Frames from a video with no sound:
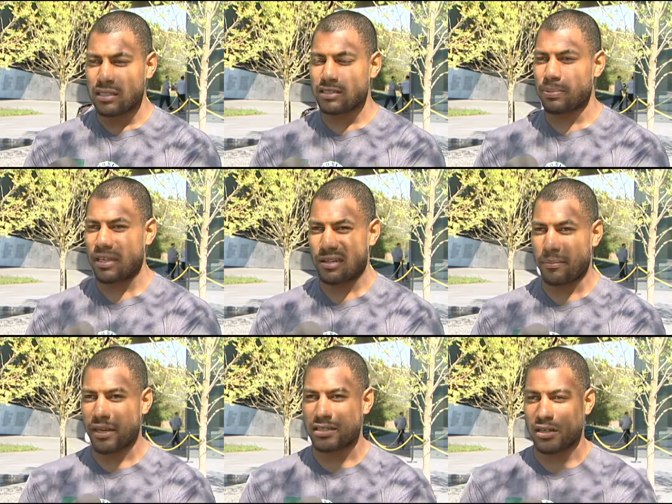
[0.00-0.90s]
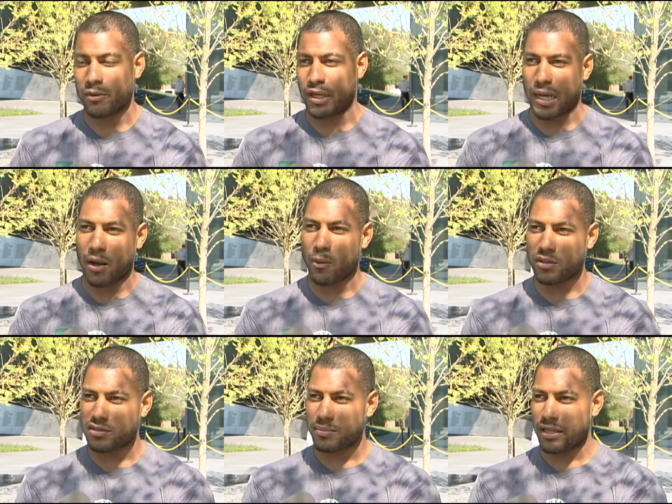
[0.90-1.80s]
to play the best. I want to, I want
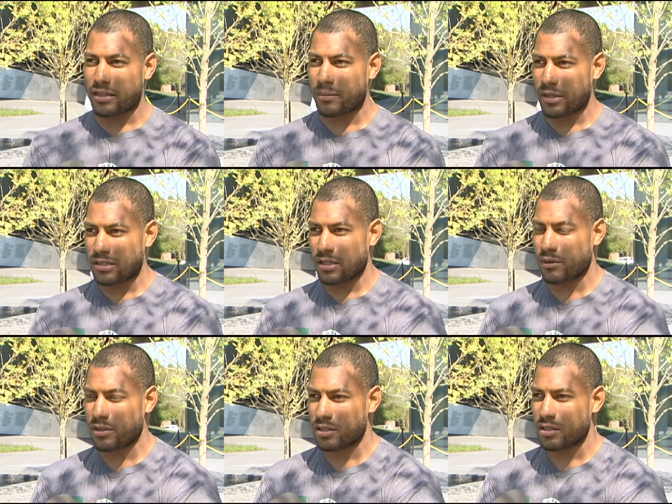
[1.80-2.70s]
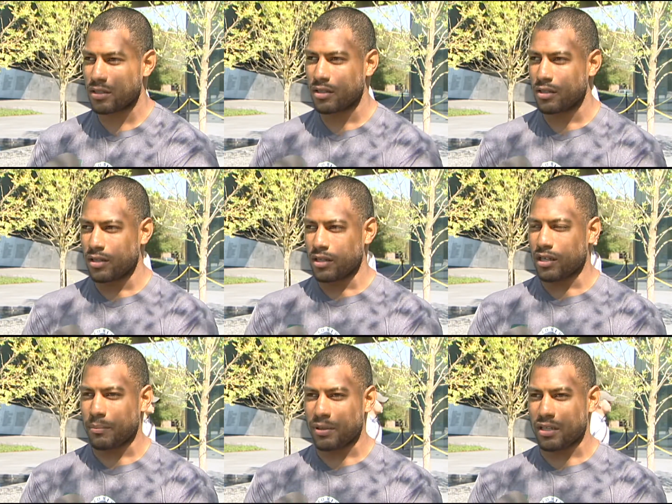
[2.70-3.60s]
to play the best. I want to
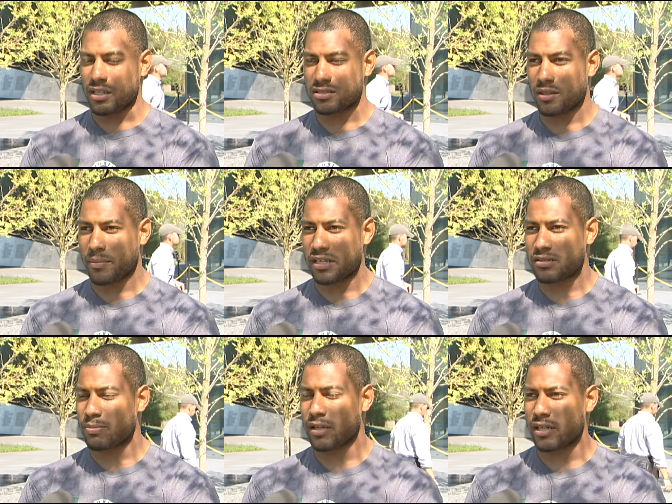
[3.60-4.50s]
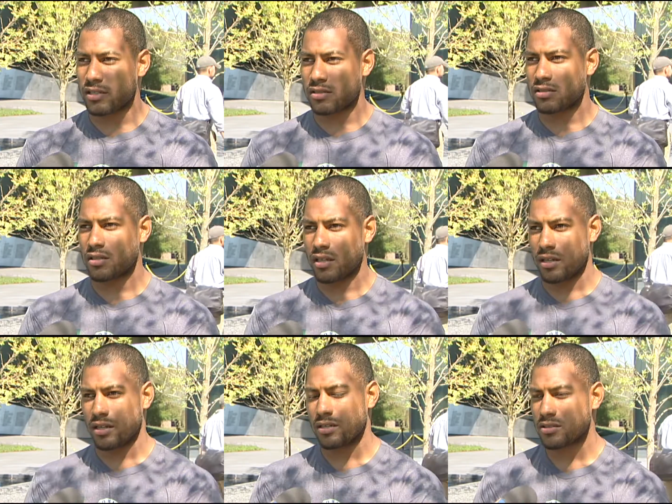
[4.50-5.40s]
compete against the best players.
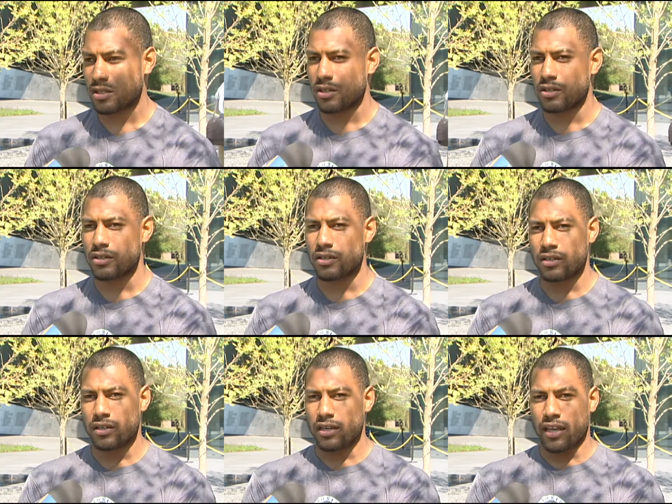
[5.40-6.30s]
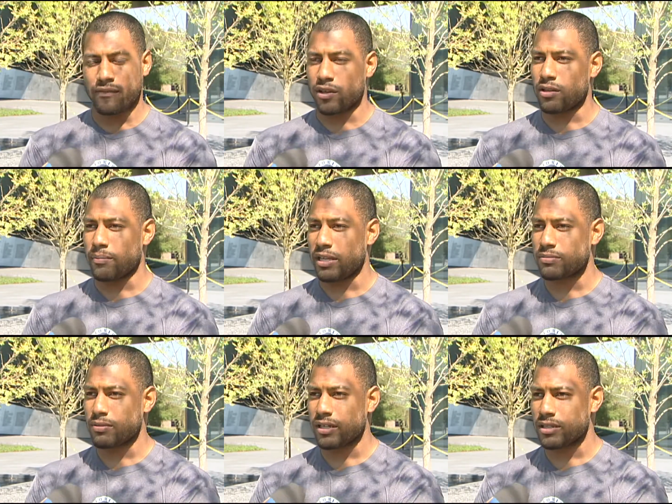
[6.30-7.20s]
Uh, so if they're the best
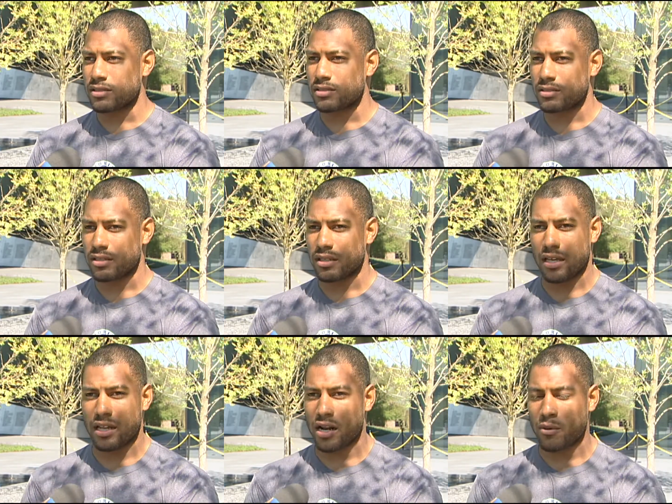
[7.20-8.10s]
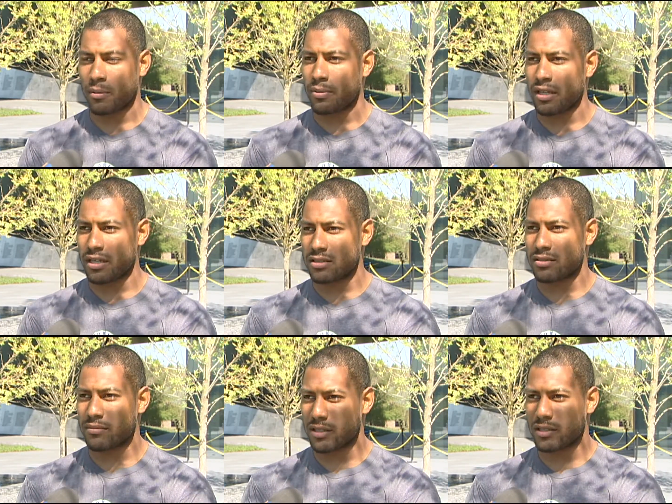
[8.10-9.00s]
players and I want to play against
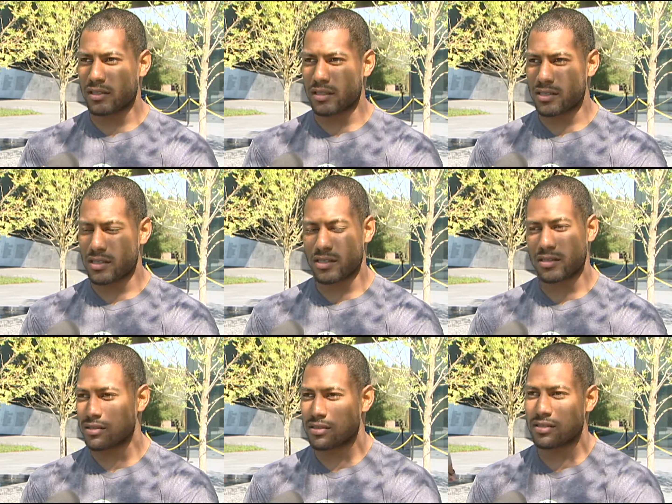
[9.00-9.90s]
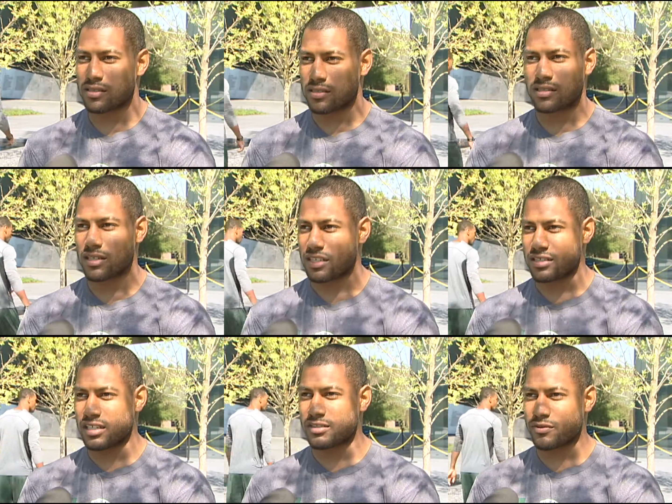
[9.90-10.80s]
them, then it's a good
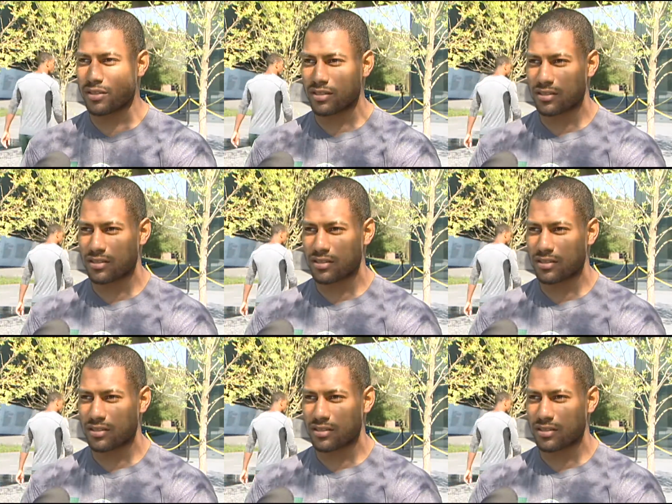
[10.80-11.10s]
test for us.